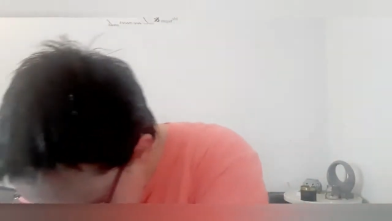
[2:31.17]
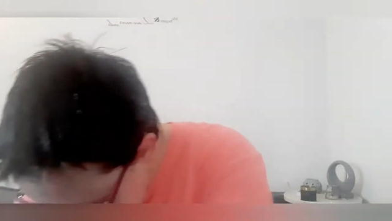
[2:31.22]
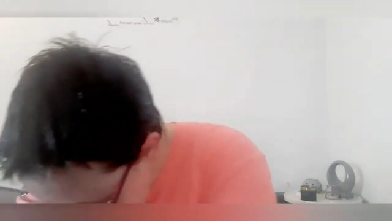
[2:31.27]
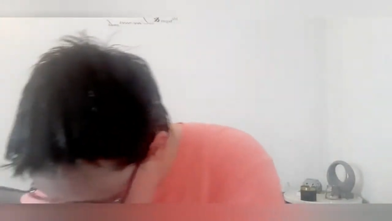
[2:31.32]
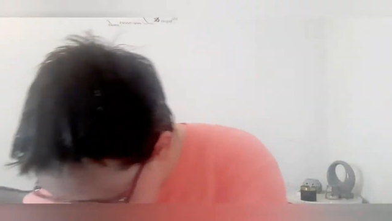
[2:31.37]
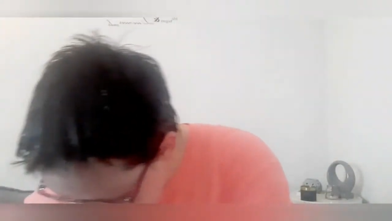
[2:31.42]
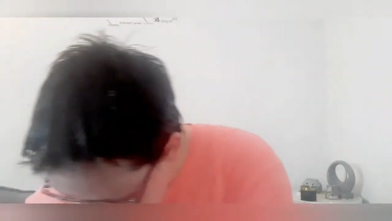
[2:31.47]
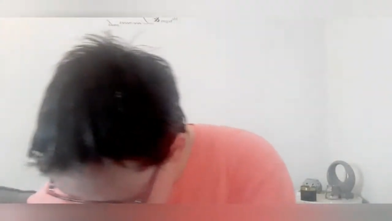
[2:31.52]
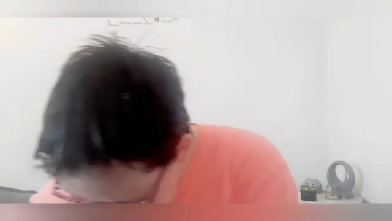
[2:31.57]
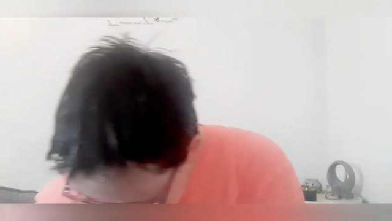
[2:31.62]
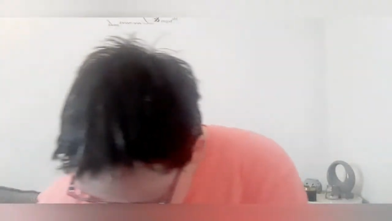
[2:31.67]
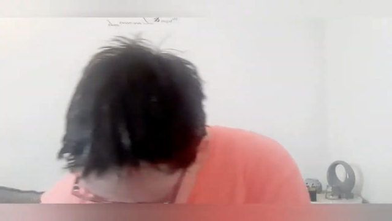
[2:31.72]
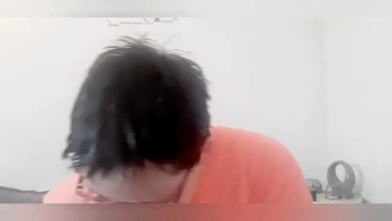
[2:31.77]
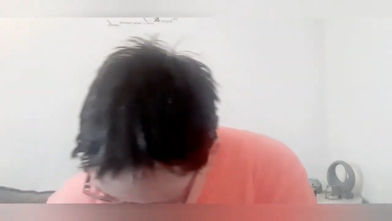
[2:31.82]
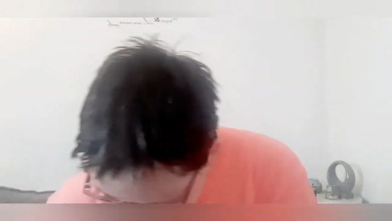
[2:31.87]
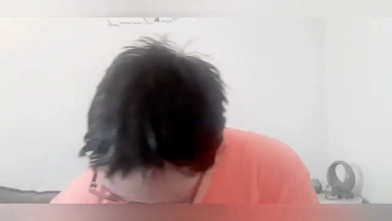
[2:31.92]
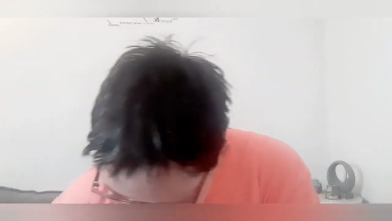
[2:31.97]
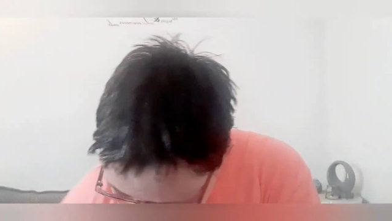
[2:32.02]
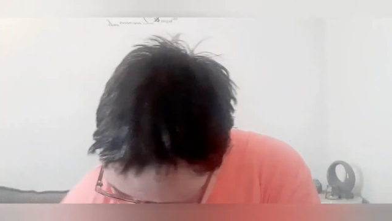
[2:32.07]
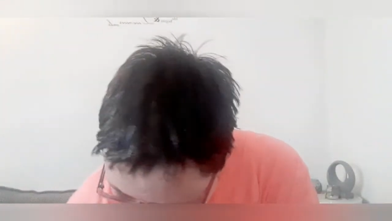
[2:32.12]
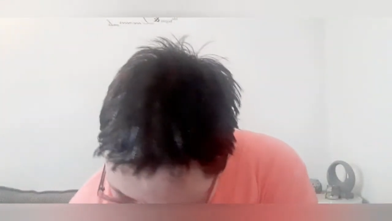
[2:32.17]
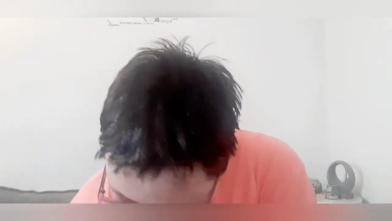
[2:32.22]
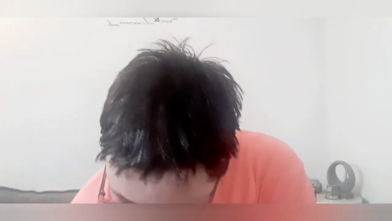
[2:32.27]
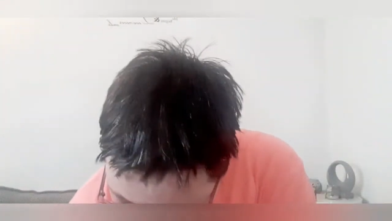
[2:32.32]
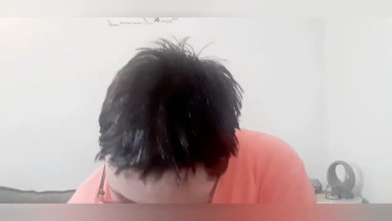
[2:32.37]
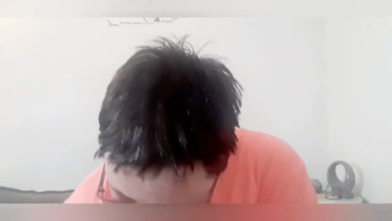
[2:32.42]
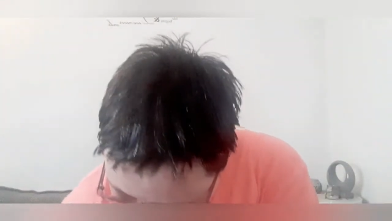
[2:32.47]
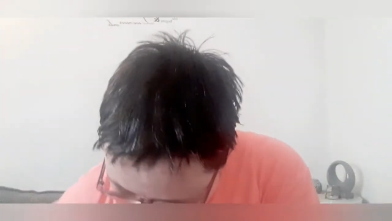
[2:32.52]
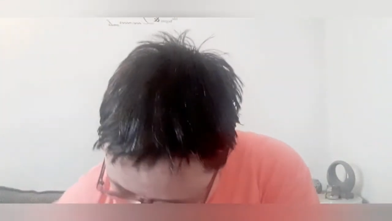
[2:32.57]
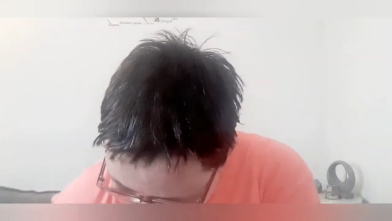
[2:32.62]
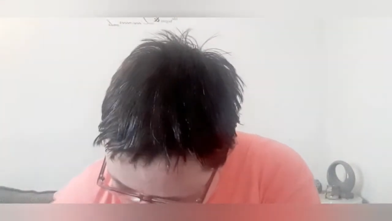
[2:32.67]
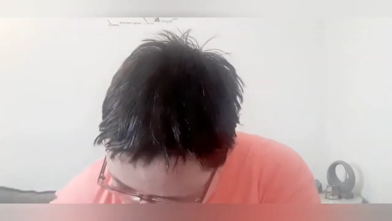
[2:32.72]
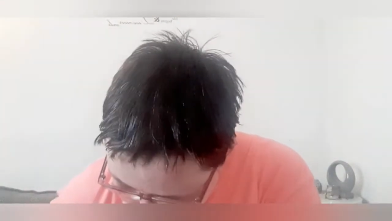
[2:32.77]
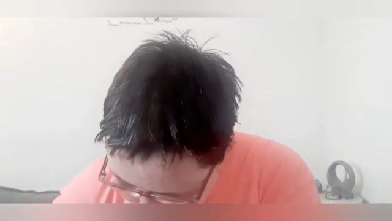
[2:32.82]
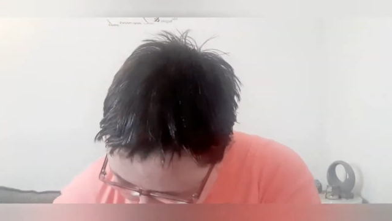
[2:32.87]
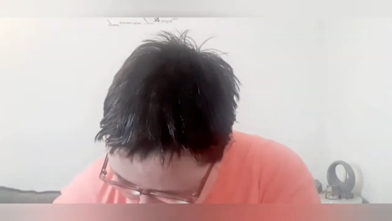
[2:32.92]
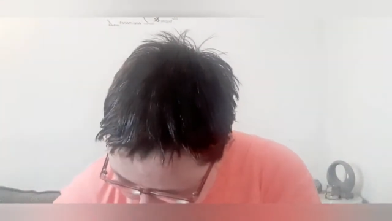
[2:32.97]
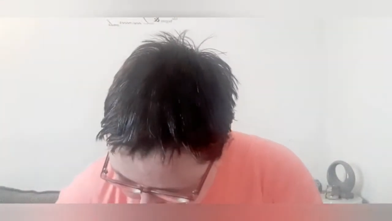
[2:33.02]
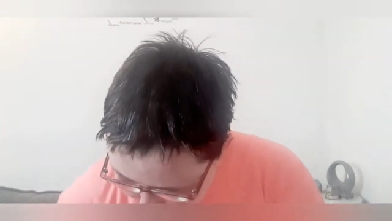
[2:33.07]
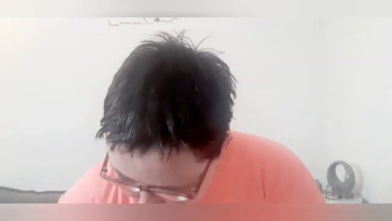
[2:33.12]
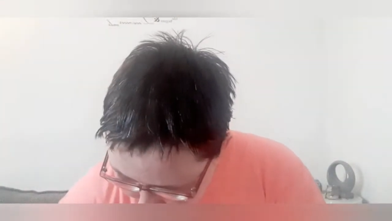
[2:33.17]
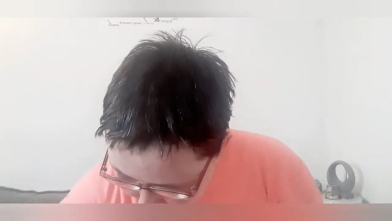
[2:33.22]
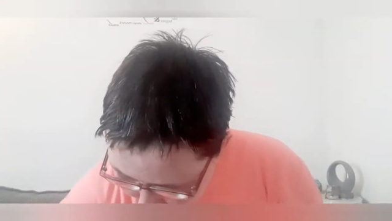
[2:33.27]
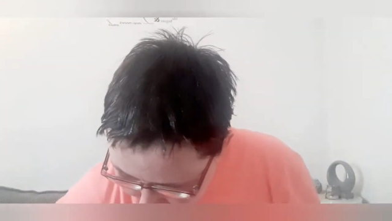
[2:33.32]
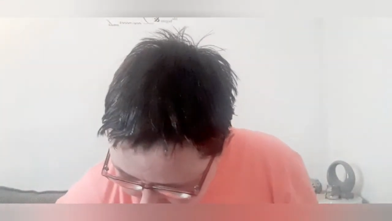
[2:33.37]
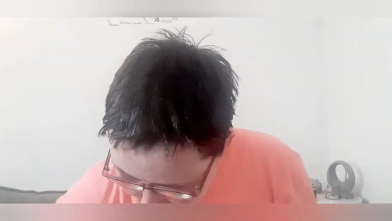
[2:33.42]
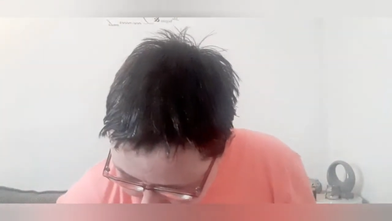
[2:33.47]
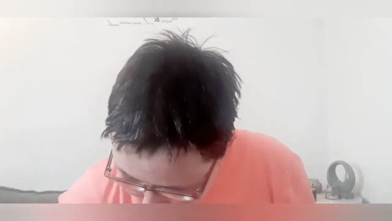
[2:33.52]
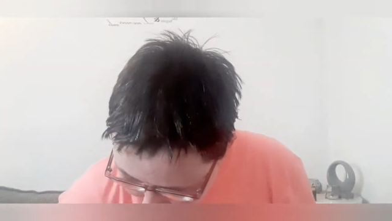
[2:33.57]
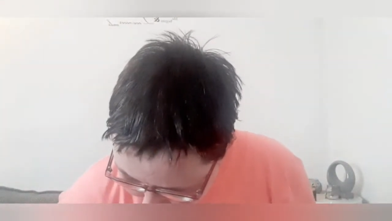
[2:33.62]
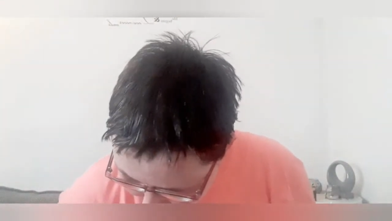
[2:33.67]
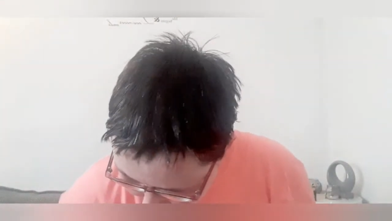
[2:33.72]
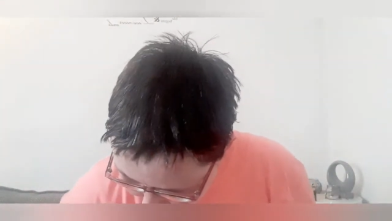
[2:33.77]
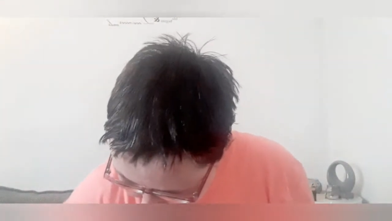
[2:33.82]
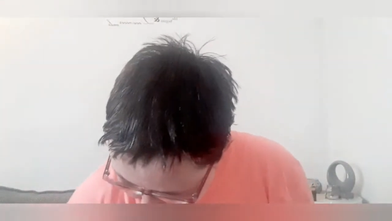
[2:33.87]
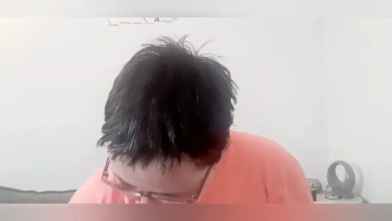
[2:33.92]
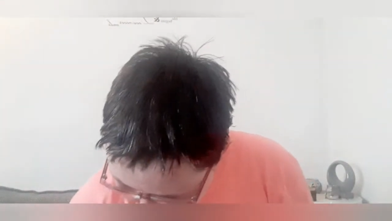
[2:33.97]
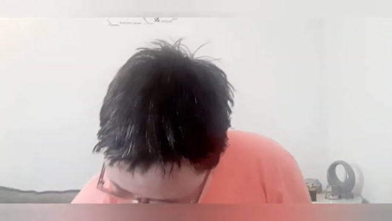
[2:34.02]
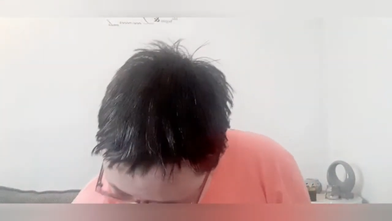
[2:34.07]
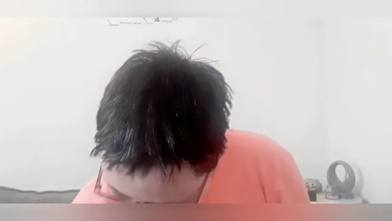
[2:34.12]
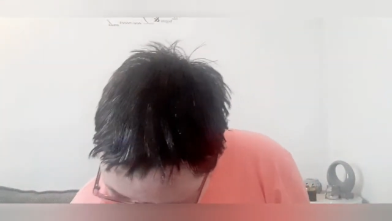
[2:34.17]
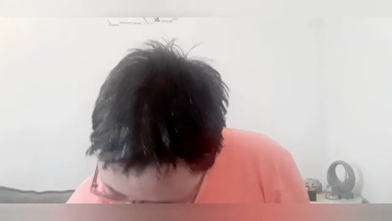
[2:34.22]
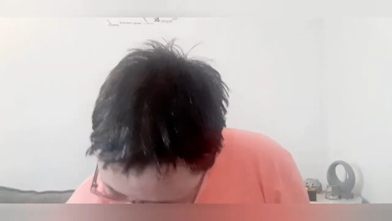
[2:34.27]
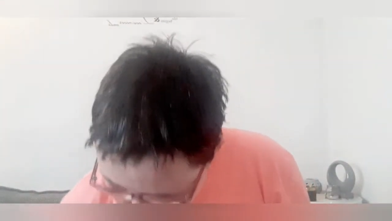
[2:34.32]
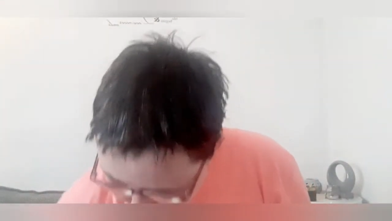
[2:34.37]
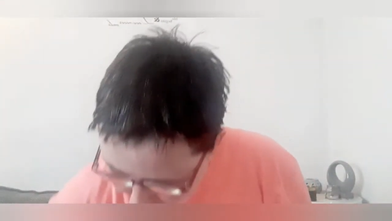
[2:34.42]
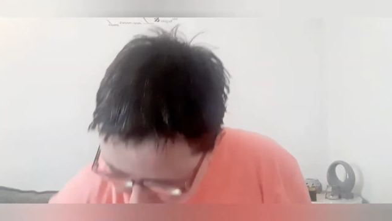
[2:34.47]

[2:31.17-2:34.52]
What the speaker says: (no speaker visible)